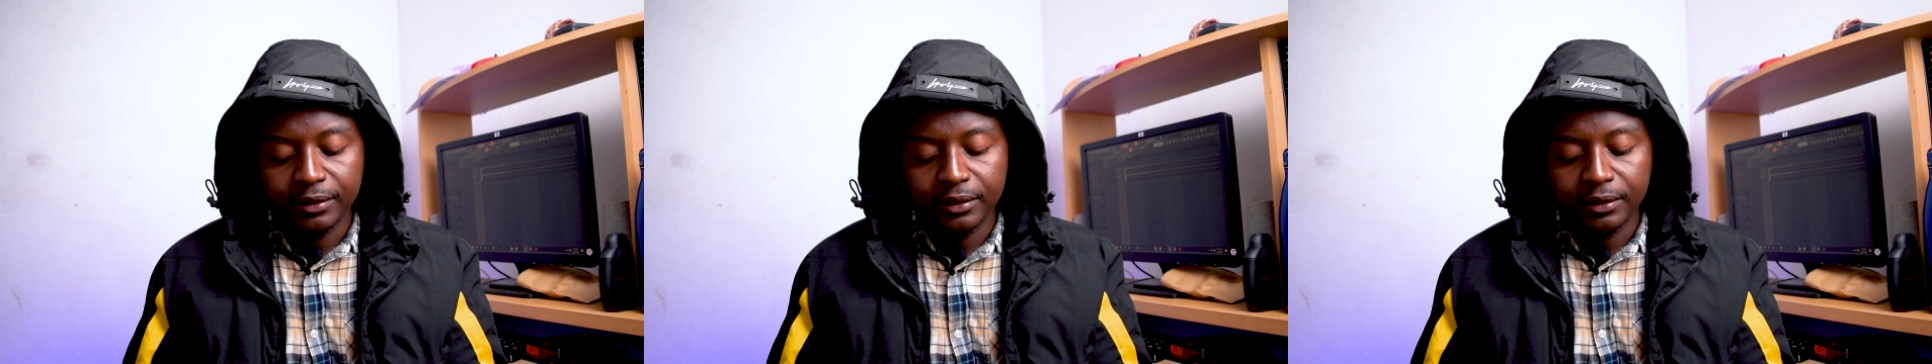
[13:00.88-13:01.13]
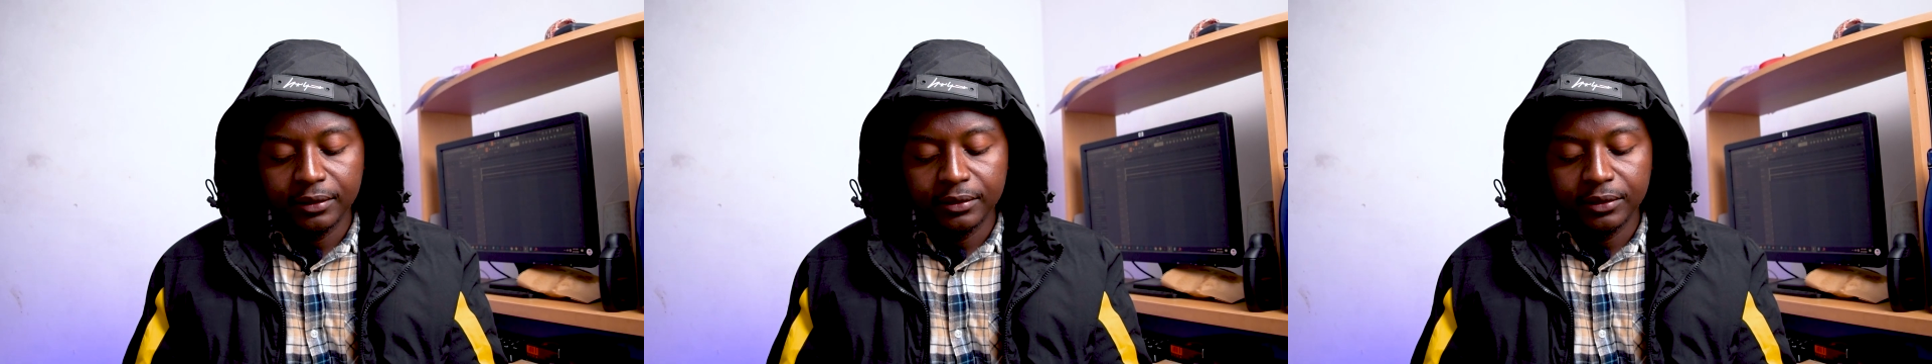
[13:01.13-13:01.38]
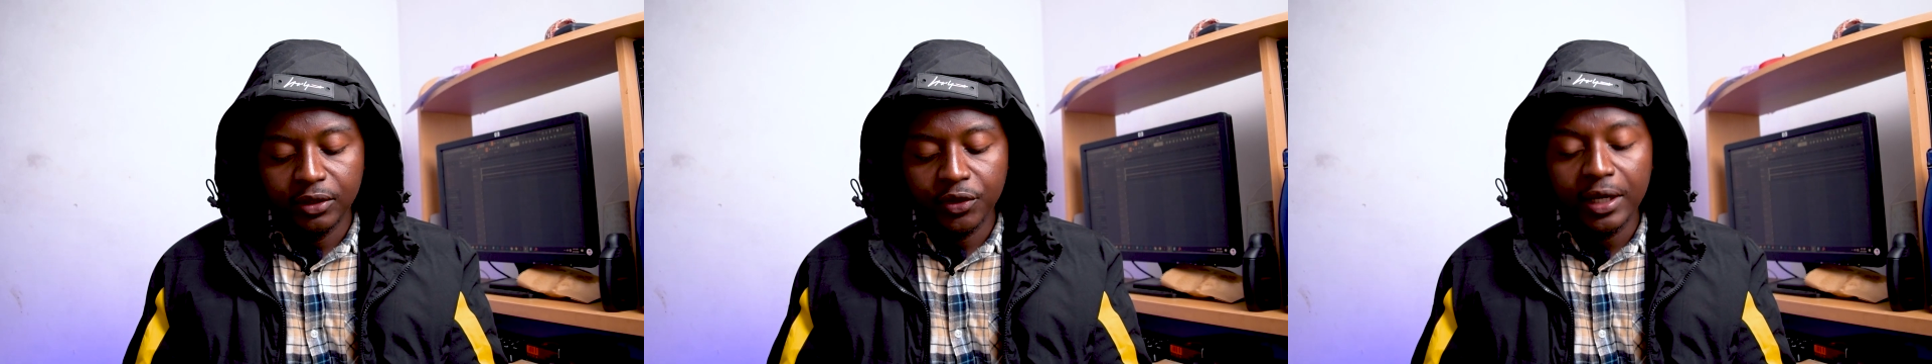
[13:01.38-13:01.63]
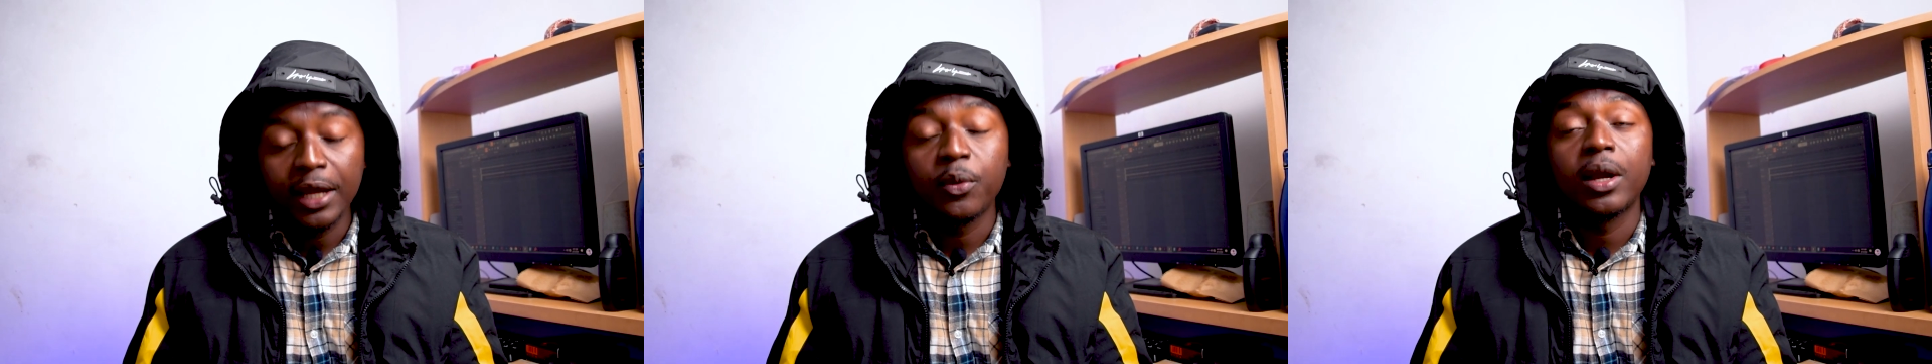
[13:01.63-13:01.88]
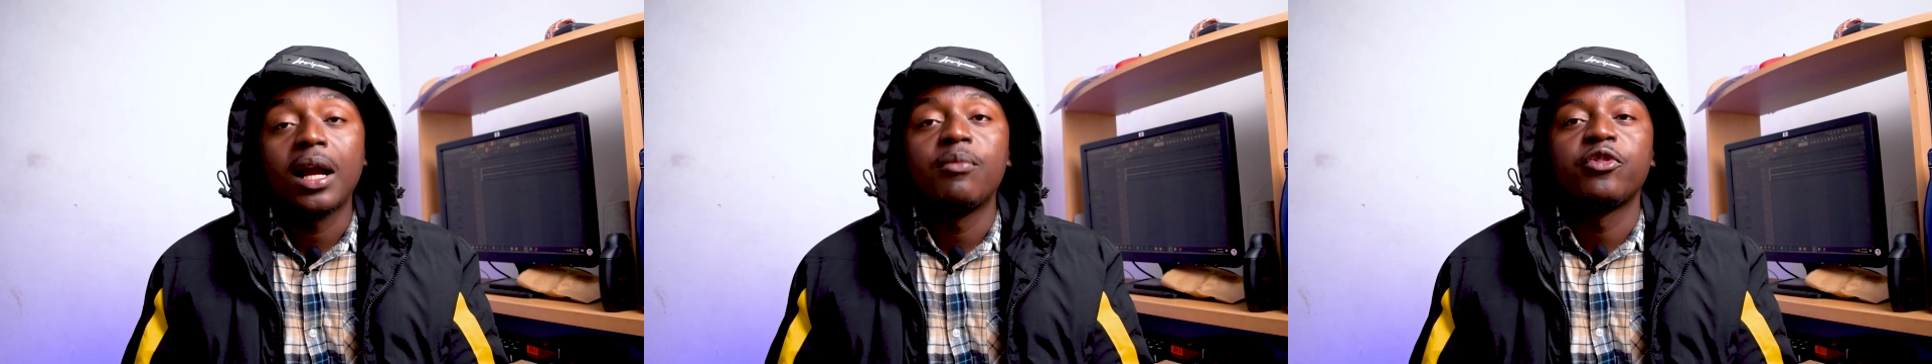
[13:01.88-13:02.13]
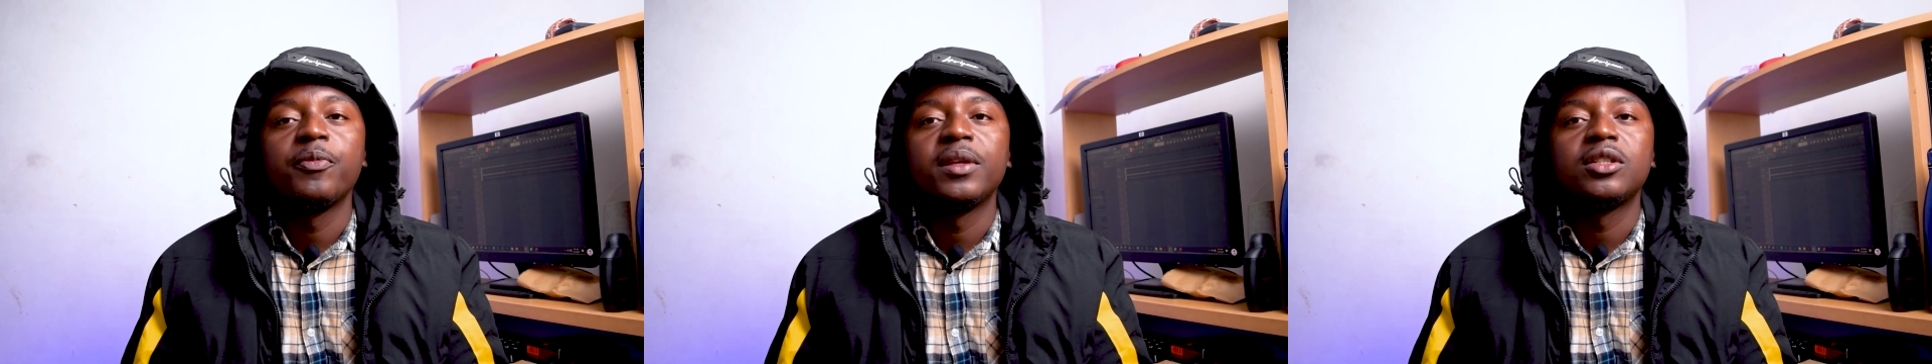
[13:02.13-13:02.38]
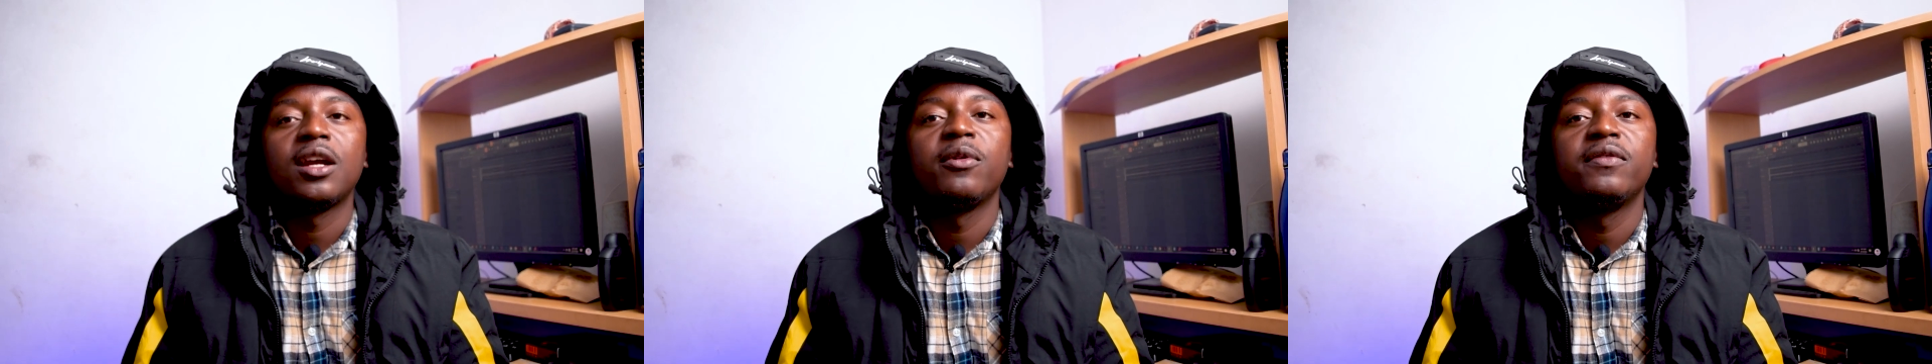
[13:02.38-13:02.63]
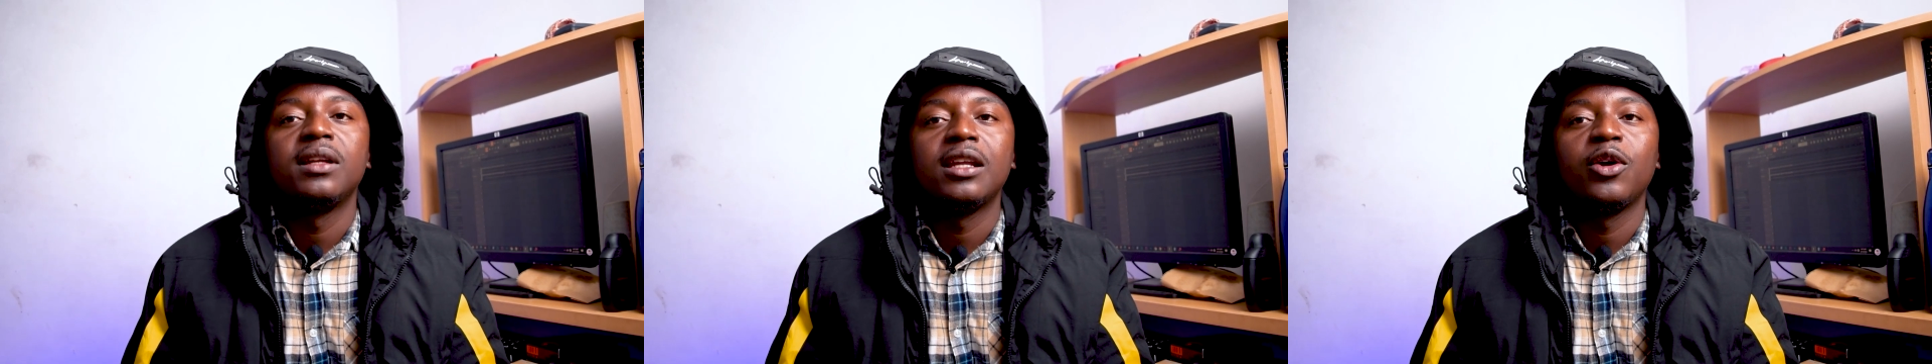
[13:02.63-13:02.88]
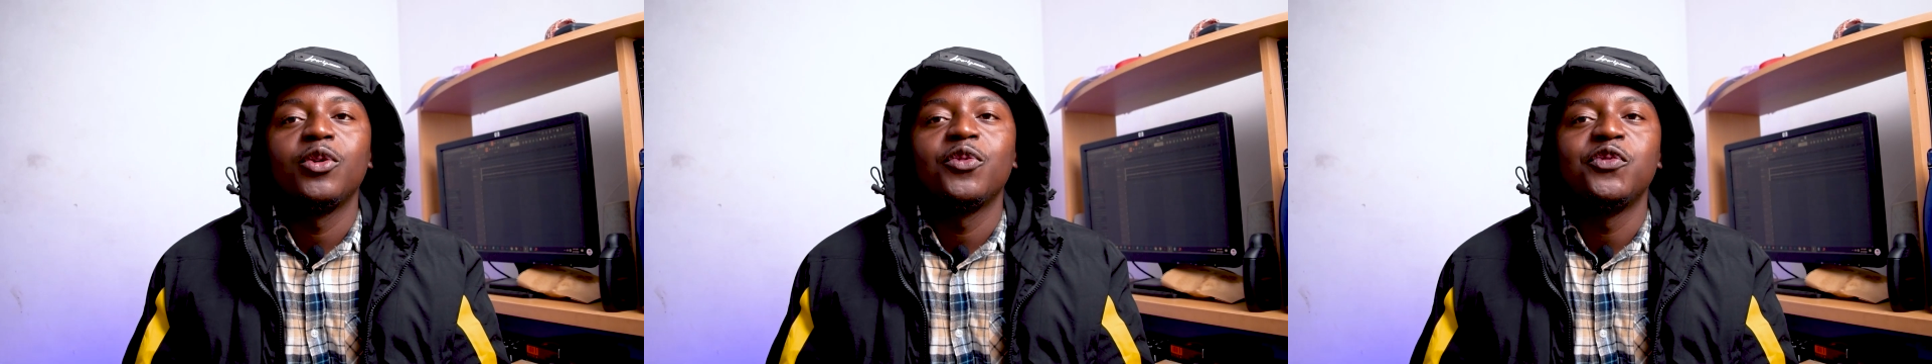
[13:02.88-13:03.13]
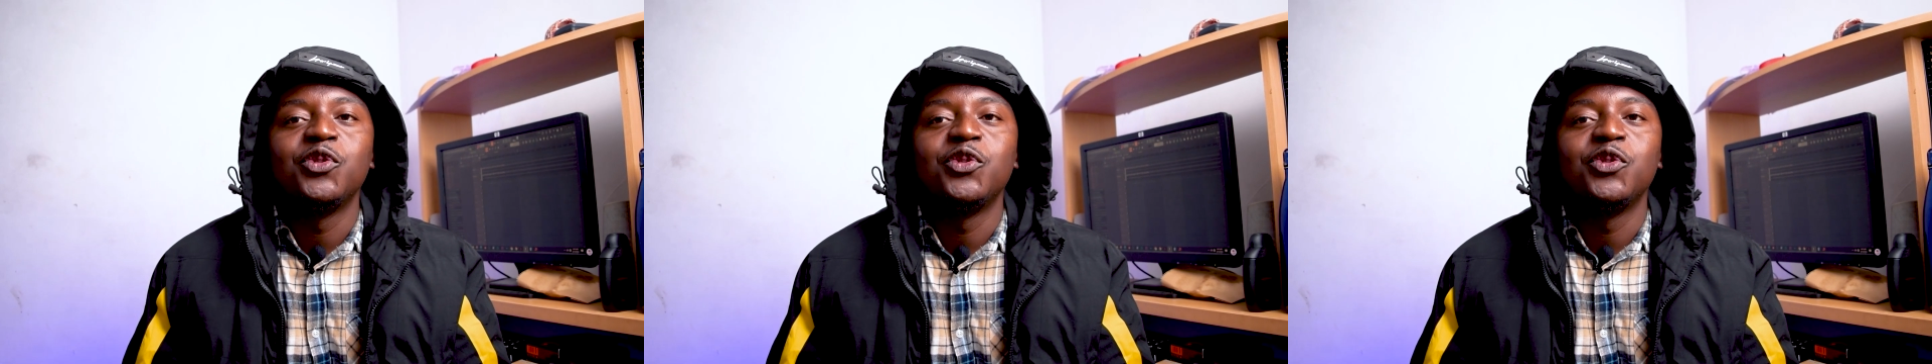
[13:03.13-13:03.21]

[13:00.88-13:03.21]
like we come from the tribe of the Lion of